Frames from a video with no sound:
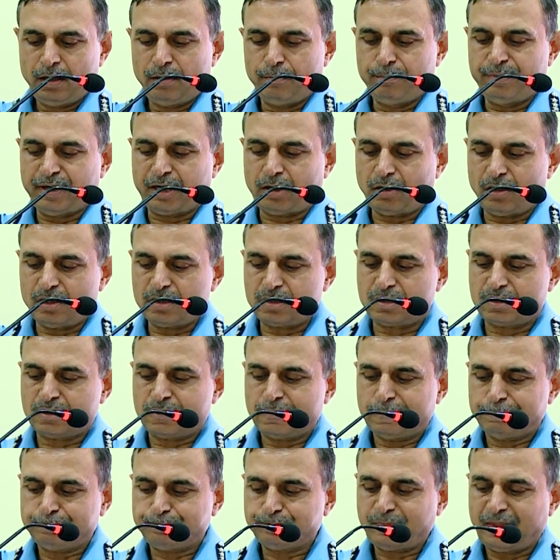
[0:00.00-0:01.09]
because,
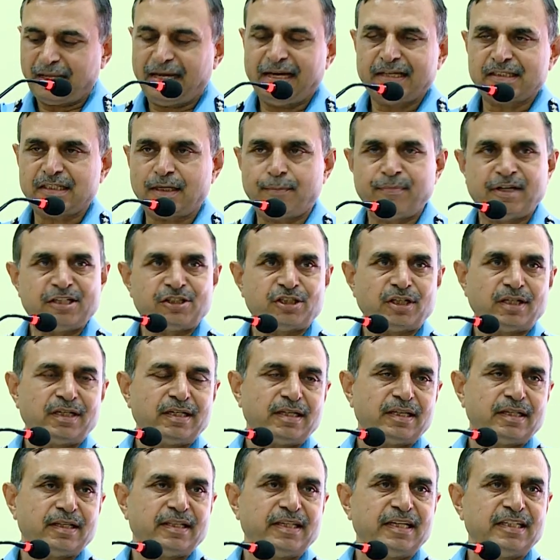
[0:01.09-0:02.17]
as I
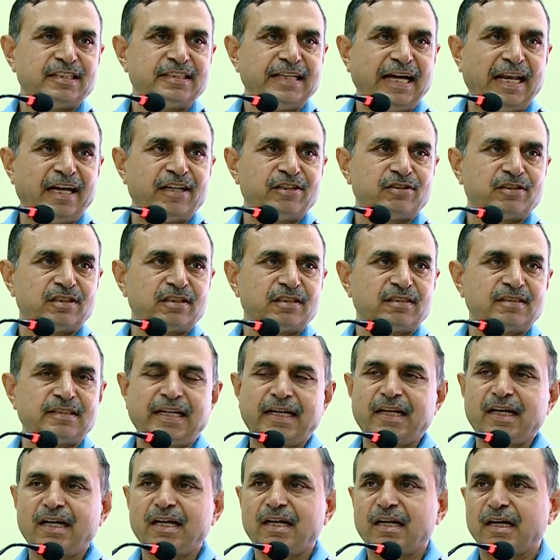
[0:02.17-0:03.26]
mentioned, the challenges
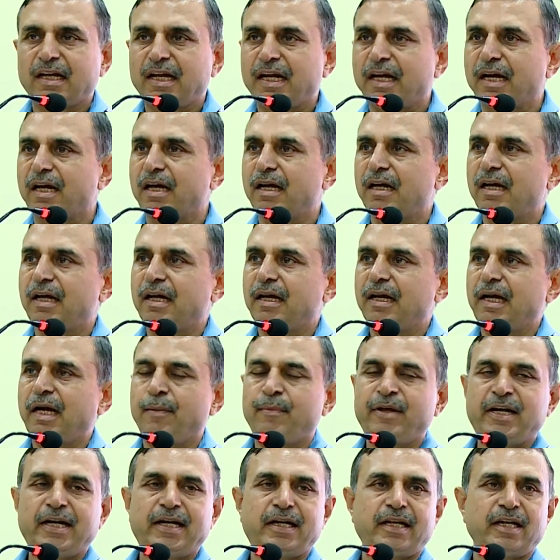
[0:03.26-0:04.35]
that are
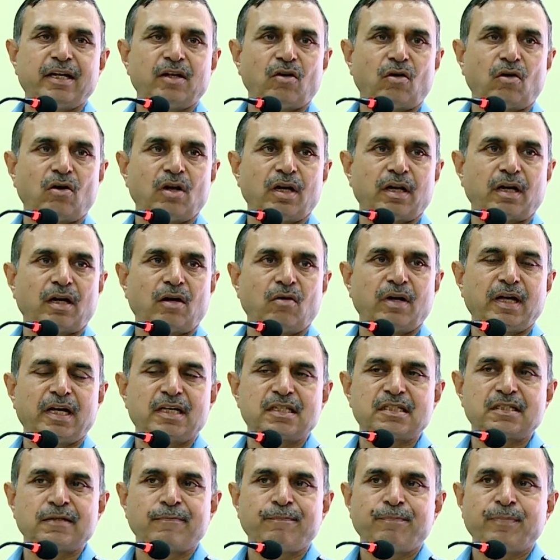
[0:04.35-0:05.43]
emanating all around
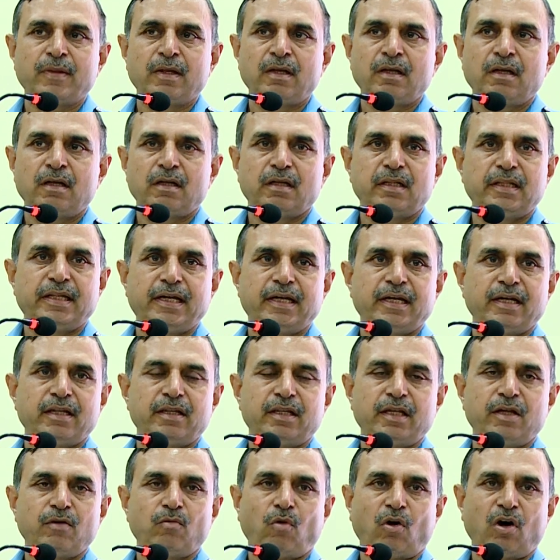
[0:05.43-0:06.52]
us,
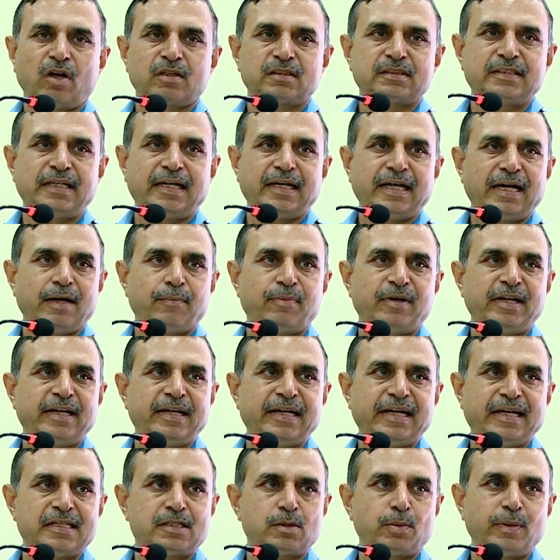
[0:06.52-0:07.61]
the wars that are happening
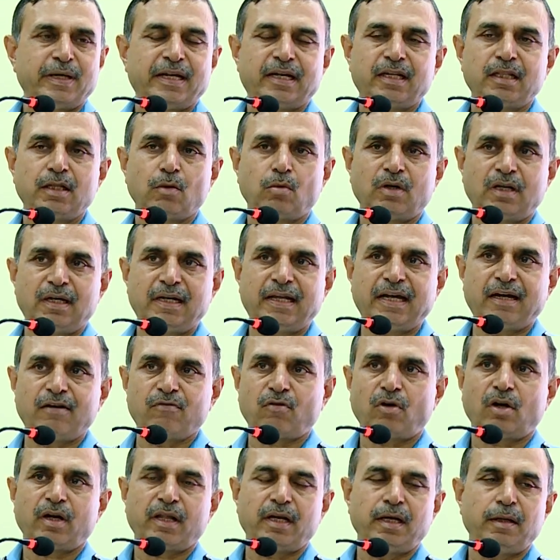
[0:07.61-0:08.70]
elsewhere in the world have
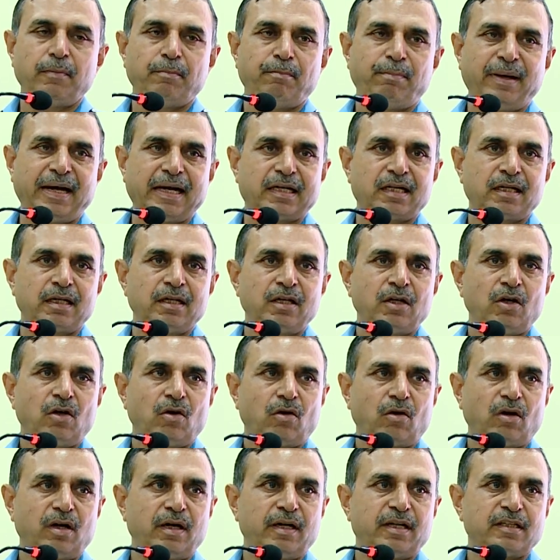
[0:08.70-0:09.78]
got an impact
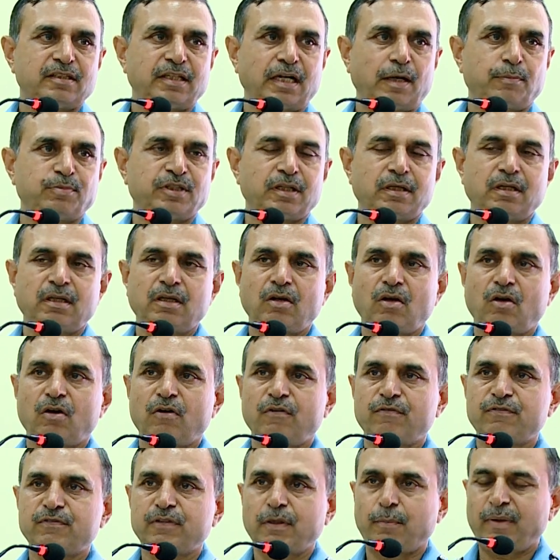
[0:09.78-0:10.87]
on disruption
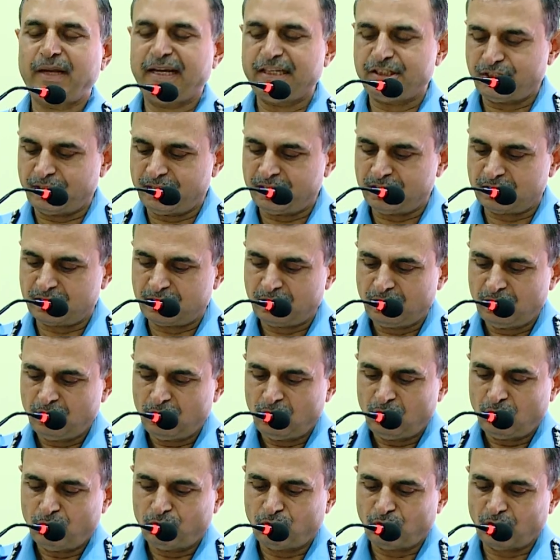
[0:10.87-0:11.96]
of supply chains
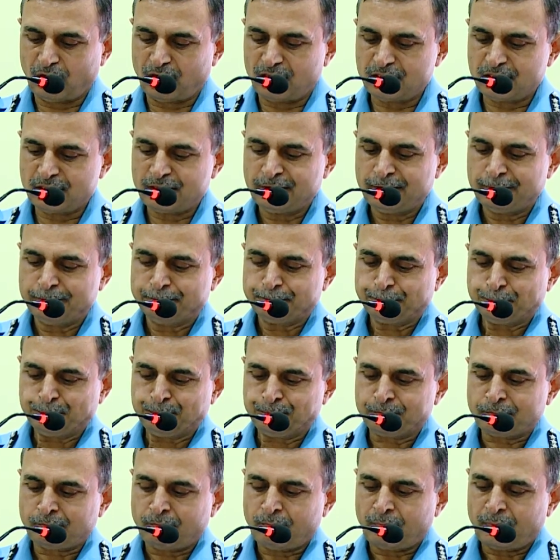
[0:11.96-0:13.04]
for us.
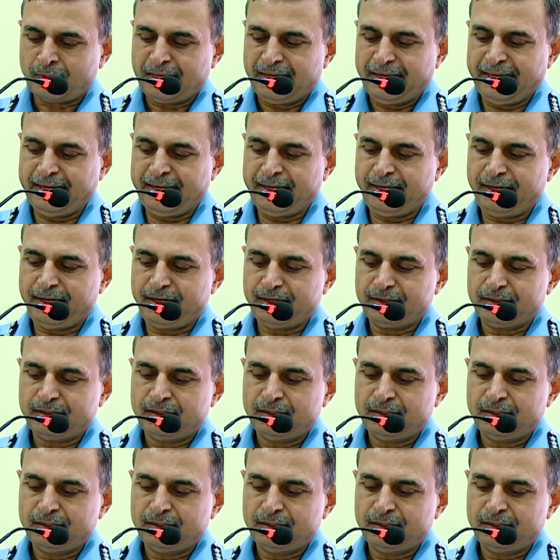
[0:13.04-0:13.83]
And